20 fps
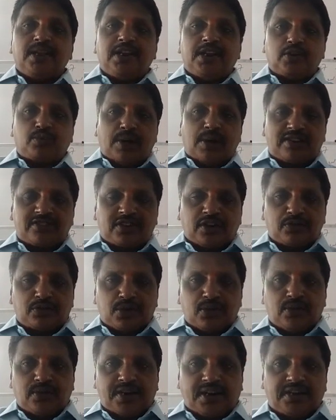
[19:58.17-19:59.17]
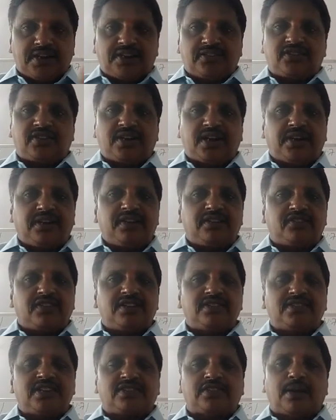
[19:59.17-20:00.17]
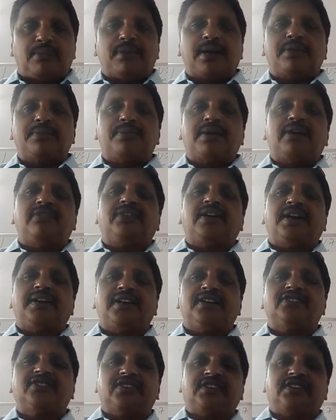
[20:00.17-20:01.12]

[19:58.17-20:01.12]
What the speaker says: is passing through Greenwich. Greenwich is a suburb of London